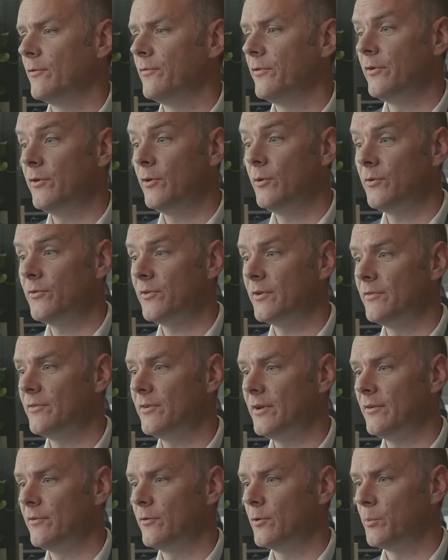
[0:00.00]
for using
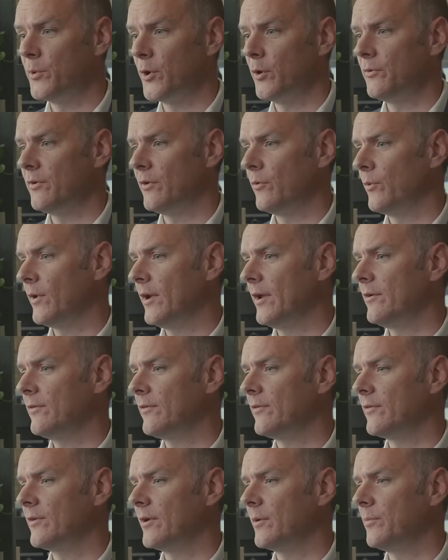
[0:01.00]
gene-to-protein
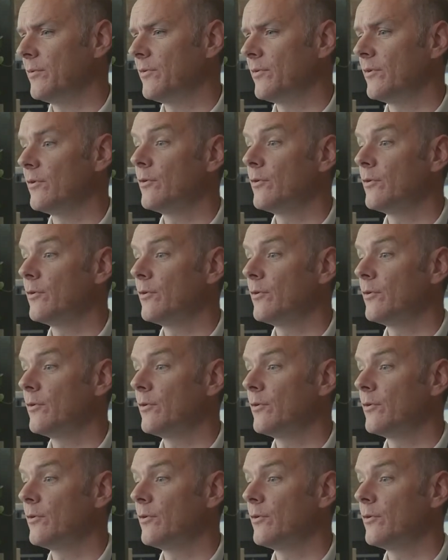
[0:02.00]
relationships